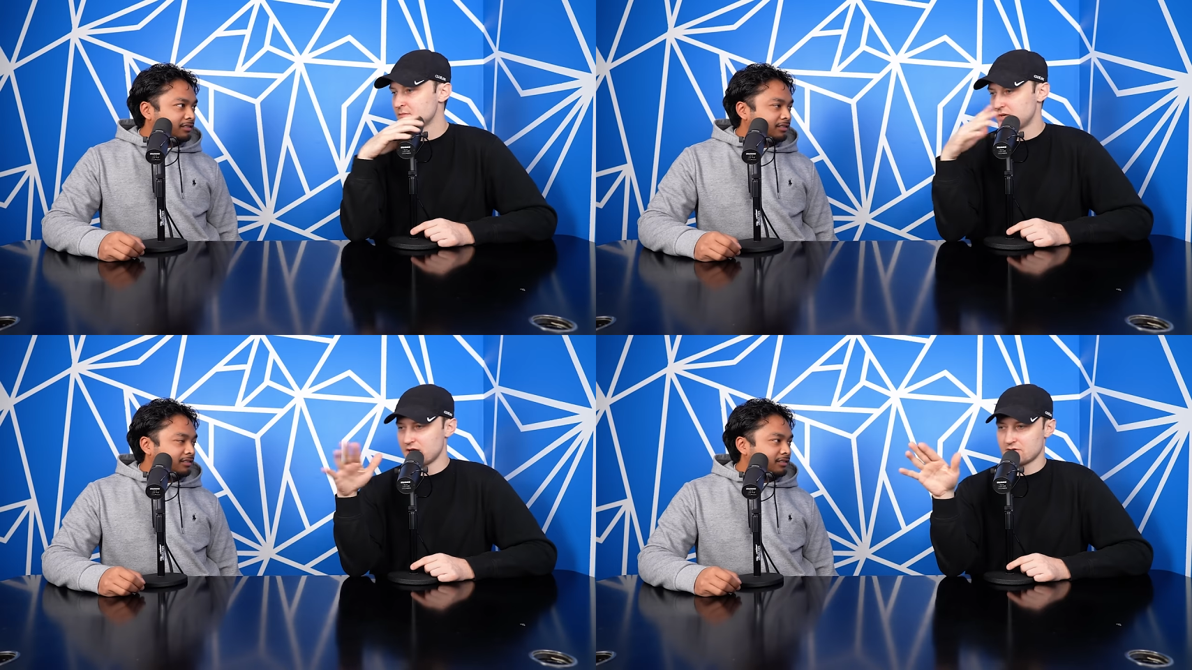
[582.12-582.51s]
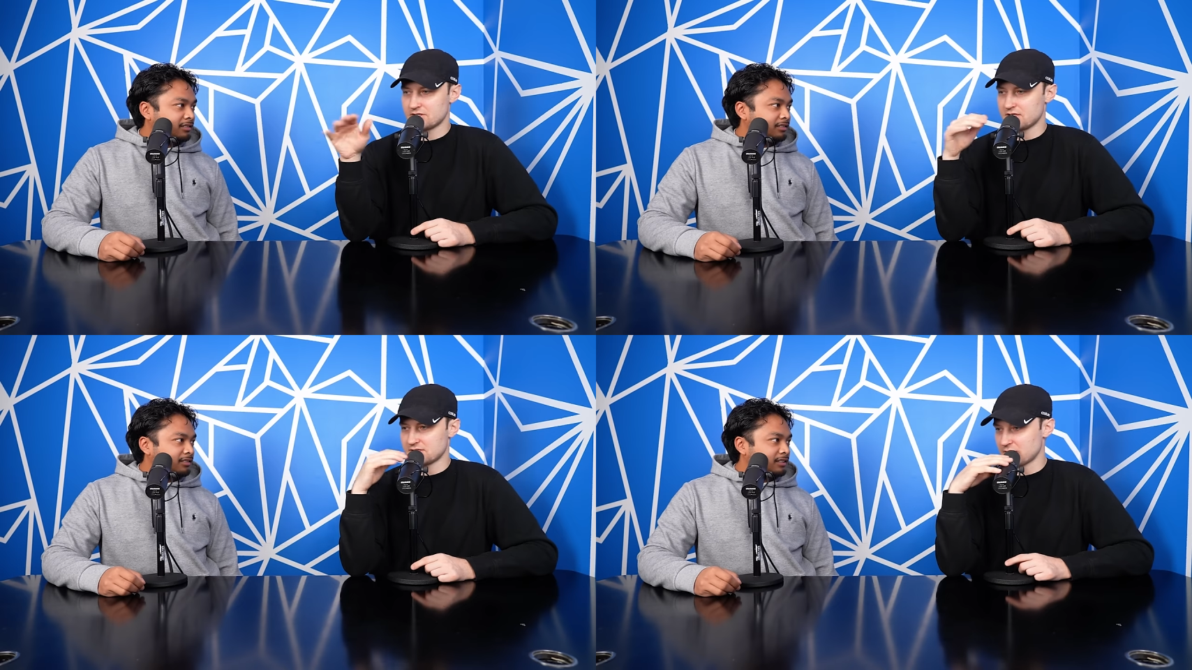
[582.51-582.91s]
Speaker 1: Piano's
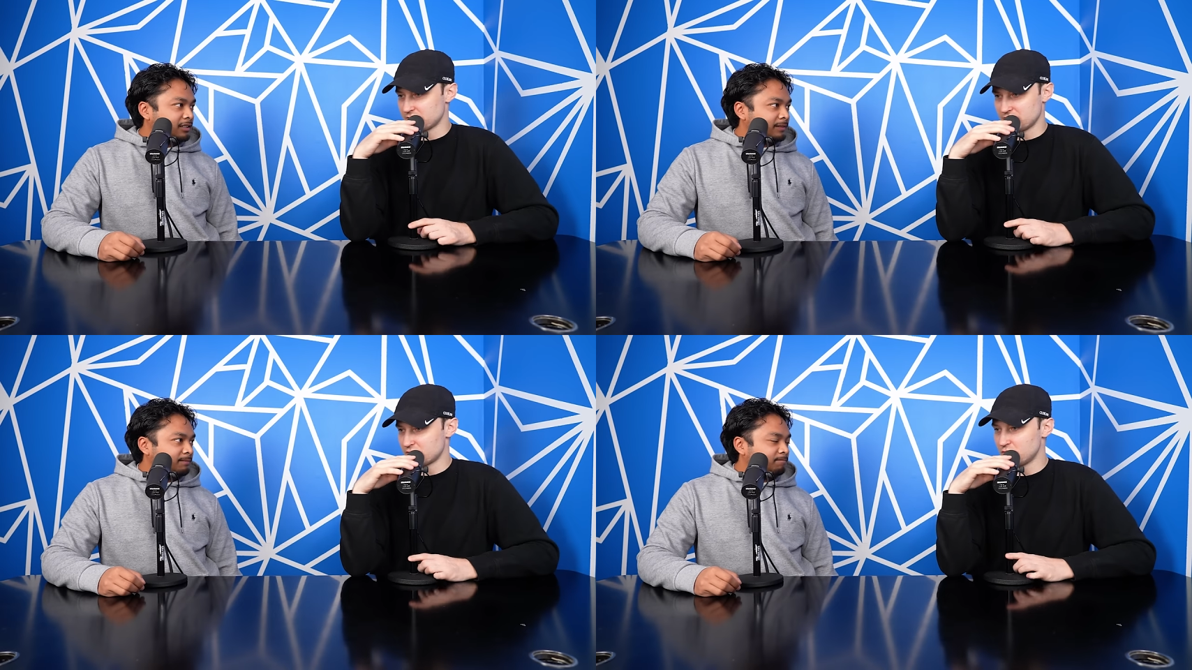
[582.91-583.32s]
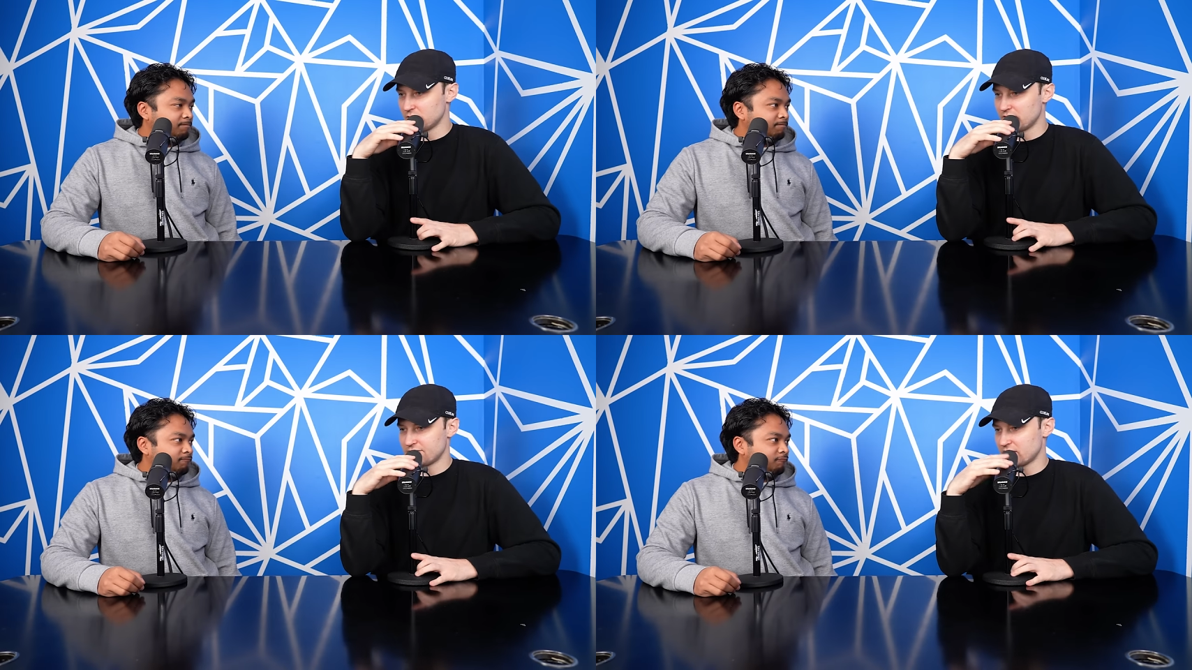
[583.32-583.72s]
the exception. They're cool
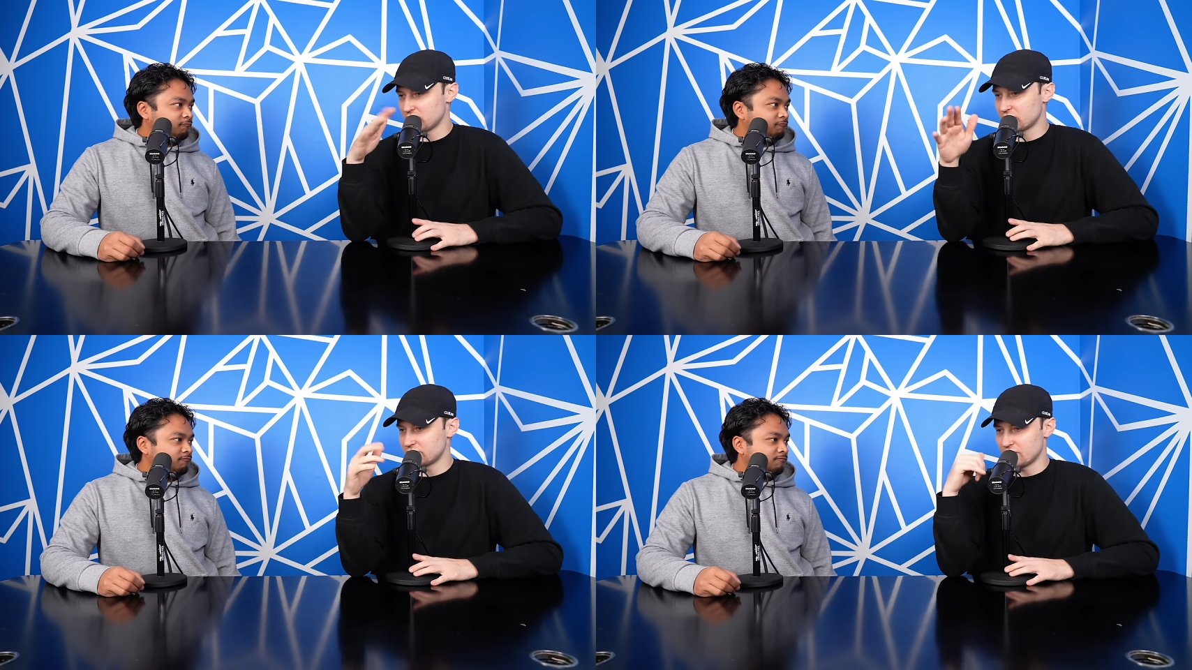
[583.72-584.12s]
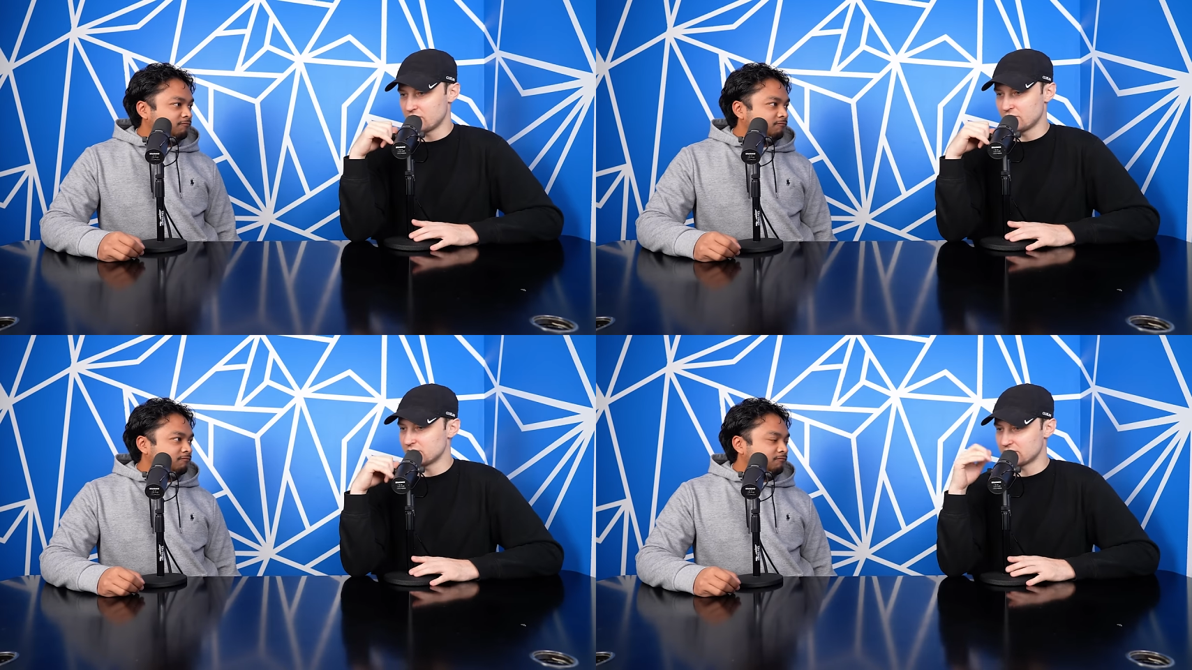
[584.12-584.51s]
enough. They look good in the
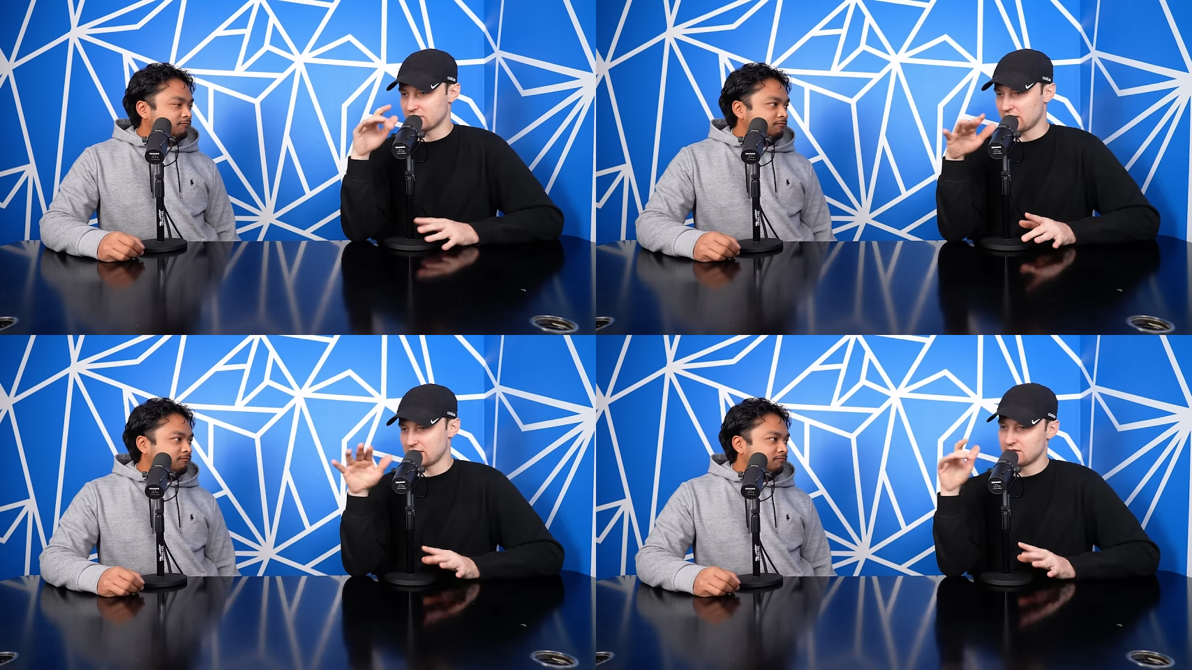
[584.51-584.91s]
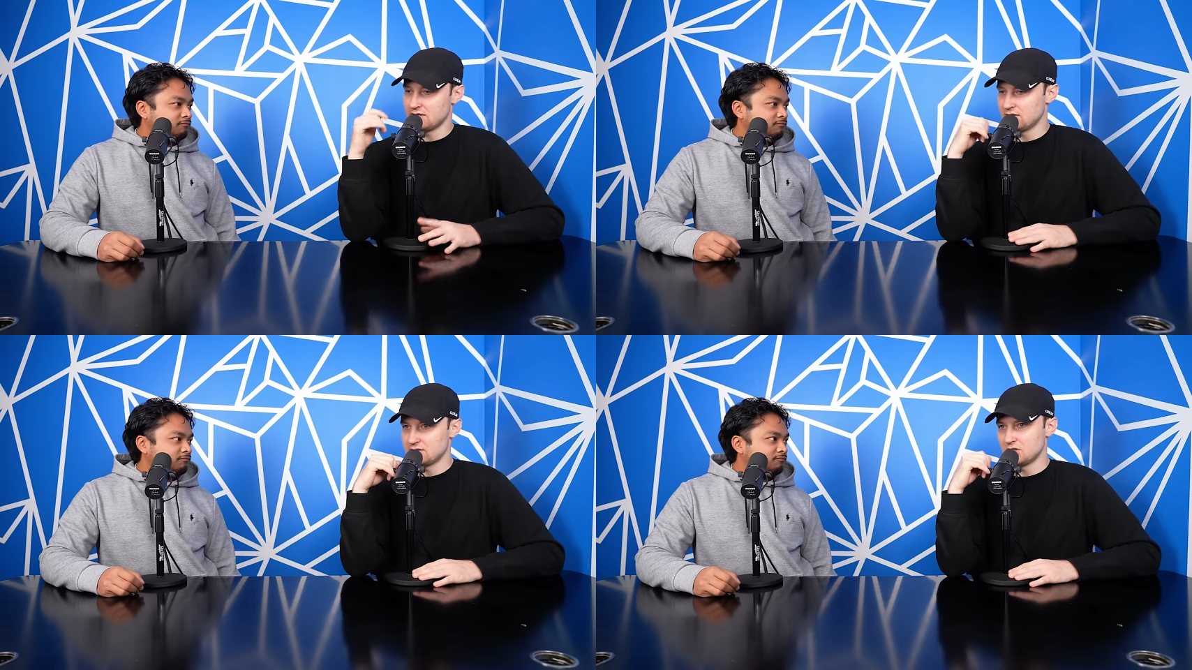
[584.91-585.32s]
homes. Or like
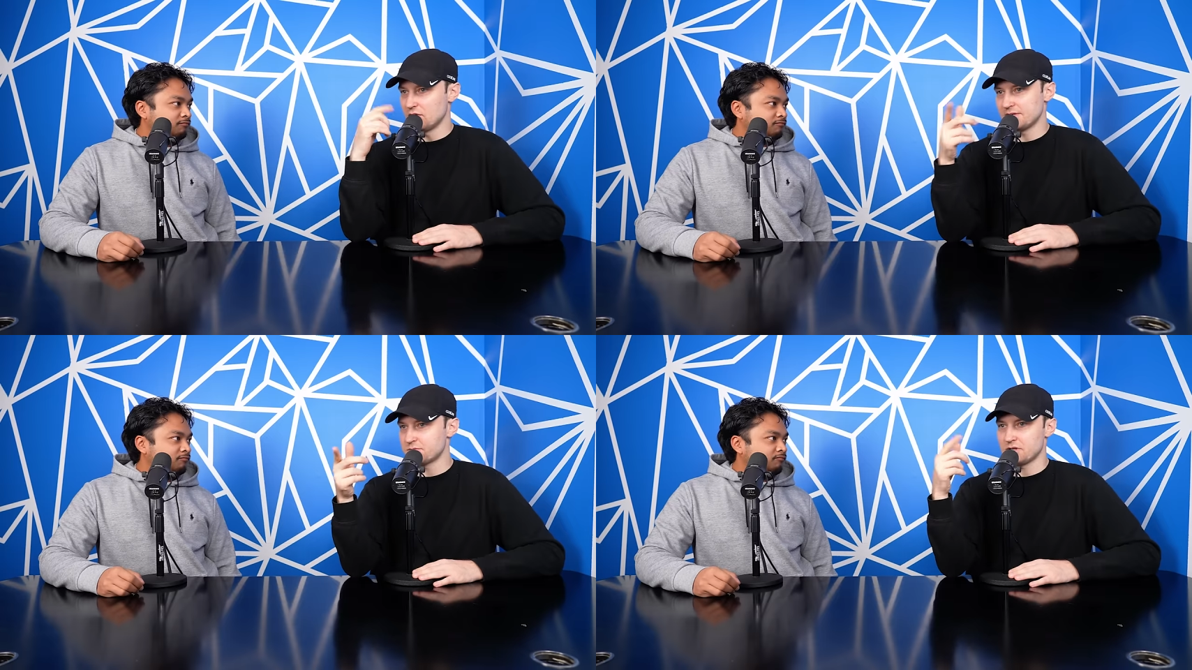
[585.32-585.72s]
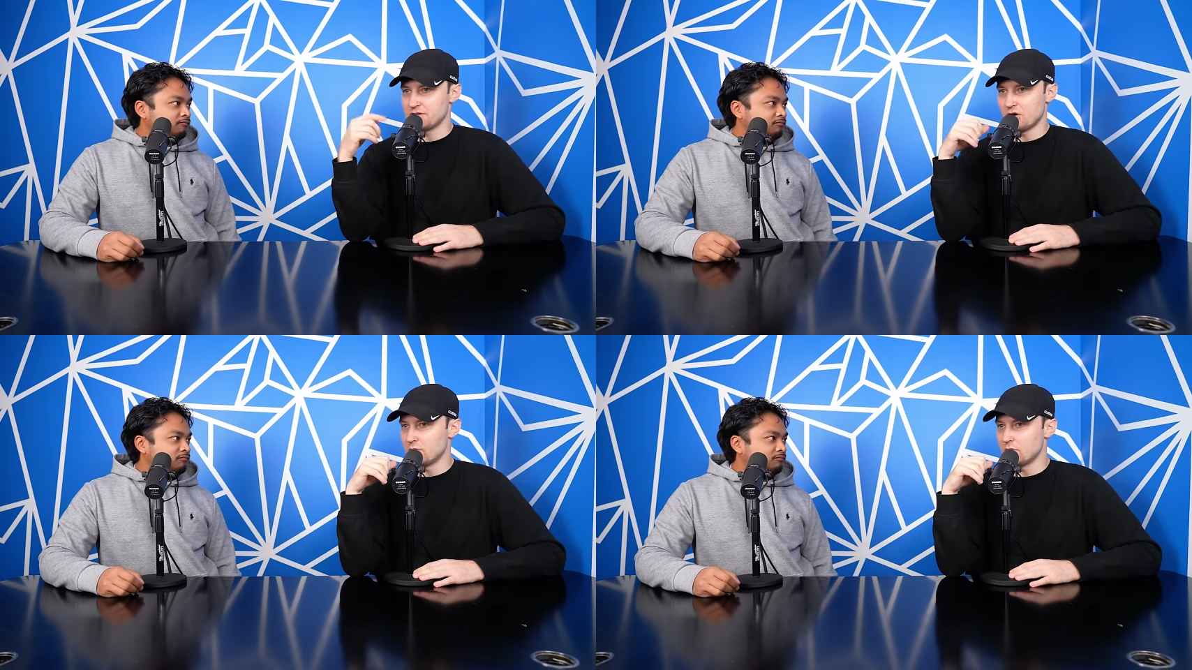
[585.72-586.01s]
nobody's playing the